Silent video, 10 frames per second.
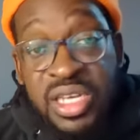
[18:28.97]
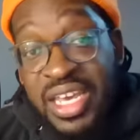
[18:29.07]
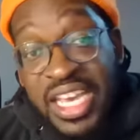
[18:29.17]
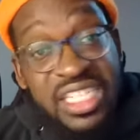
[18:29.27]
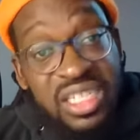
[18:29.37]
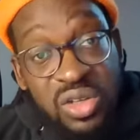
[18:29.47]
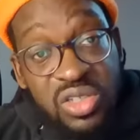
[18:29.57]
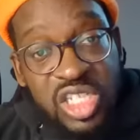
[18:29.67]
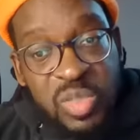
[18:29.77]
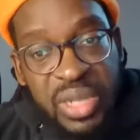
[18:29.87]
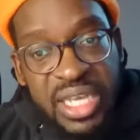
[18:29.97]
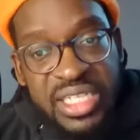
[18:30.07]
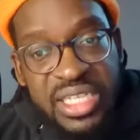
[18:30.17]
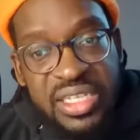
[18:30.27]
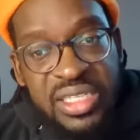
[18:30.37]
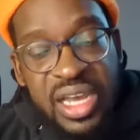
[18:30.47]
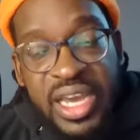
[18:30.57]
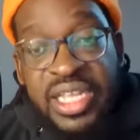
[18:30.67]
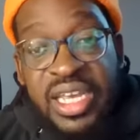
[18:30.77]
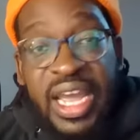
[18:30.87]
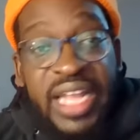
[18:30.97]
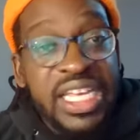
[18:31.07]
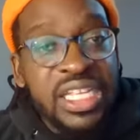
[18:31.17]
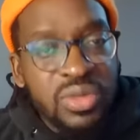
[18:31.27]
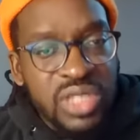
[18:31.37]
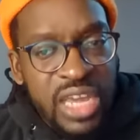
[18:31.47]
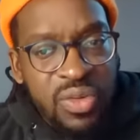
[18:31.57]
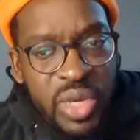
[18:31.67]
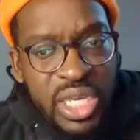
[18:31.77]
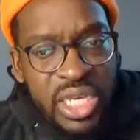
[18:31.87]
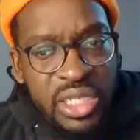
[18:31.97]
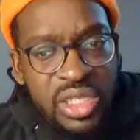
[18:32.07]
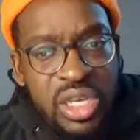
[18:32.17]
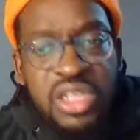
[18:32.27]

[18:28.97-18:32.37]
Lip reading: He's lost his place in the side and he don't take wickets.